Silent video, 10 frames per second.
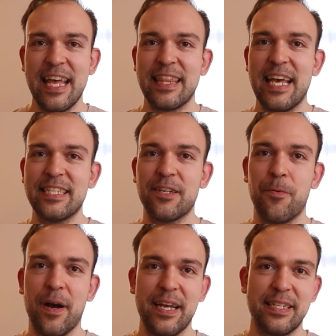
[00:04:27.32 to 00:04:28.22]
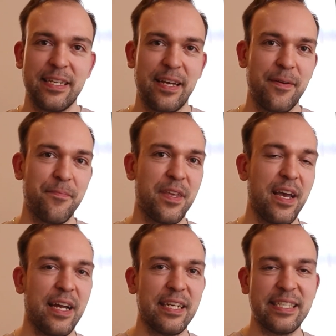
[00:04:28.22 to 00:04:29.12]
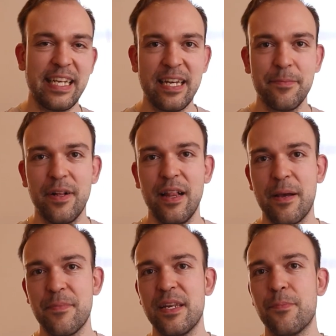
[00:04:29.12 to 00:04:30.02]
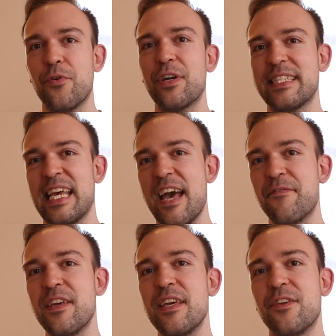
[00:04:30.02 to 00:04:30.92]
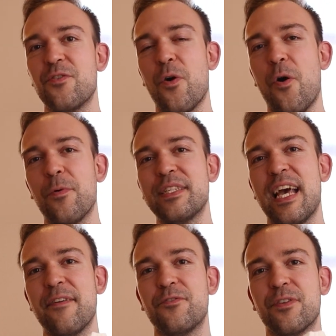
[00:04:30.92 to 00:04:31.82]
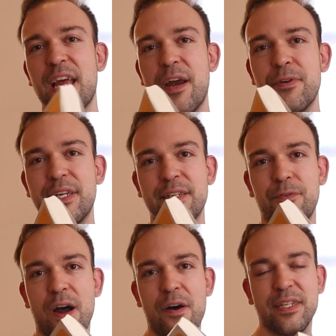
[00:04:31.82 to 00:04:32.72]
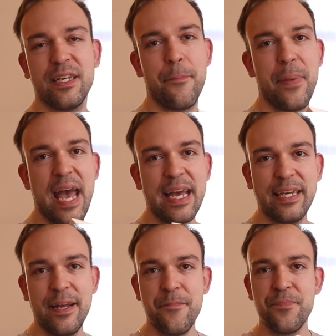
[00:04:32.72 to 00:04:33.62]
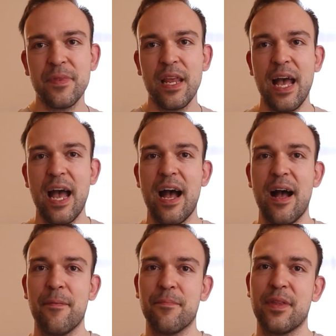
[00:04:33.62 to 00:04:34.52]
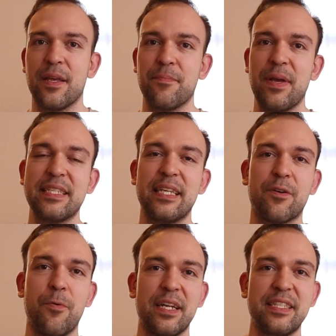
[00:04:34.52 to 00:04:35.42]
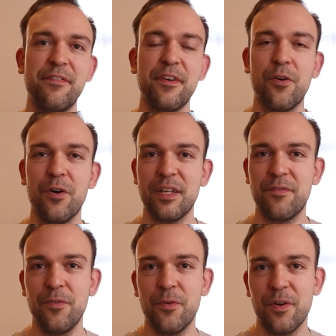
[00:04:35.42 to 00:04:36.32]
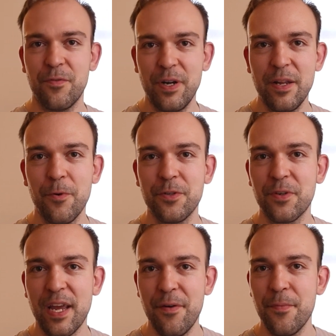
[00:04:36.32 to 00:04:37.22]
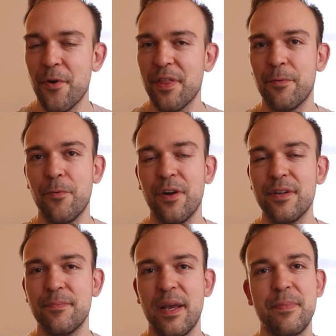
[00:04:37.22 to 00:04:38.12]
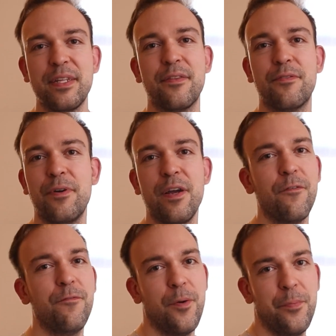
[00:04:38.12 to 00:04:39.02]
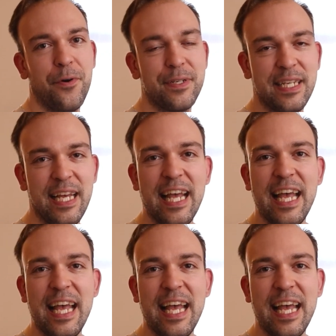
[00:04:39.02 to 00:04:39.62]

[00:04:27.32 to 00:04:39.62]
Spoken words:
That's quite understandable. I mean, a book is heavy. You always have to carry it around in a bag. It makes it quite difficult if you really want to carry more than one, maybe 3 or 4 books.